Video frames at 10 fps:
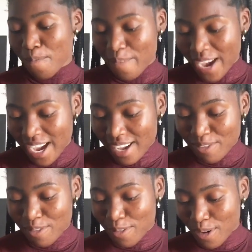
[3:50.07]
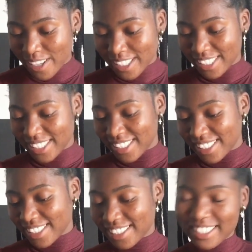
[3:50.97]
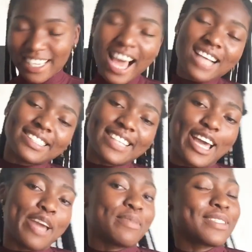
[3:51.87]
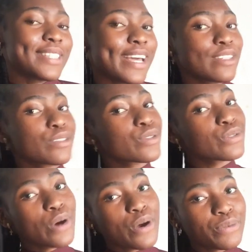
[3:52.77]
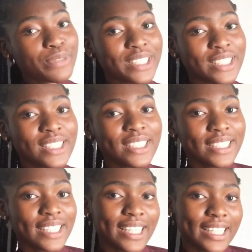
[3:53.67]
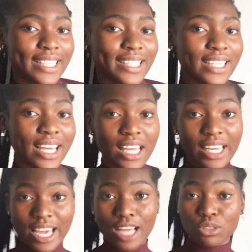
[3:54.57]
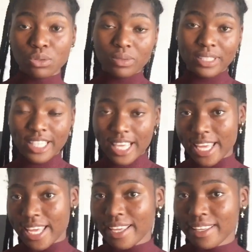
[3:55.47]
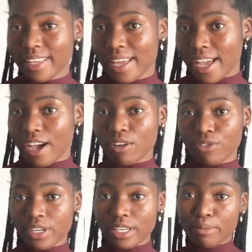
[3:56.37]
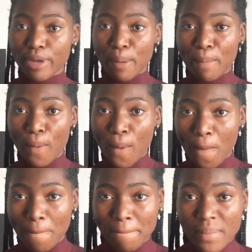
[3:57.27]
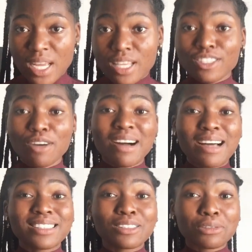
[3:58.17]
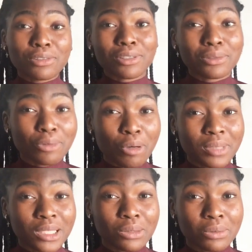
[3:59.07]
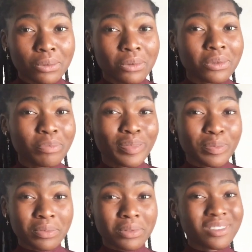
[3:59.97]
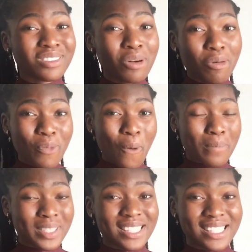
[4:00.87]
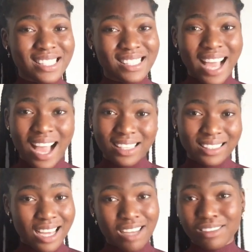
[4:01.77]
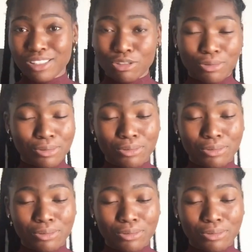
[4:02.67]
When was the last time you said sorry earlier today? I offended my mom. No one serious something. You people, you know mom see and how they used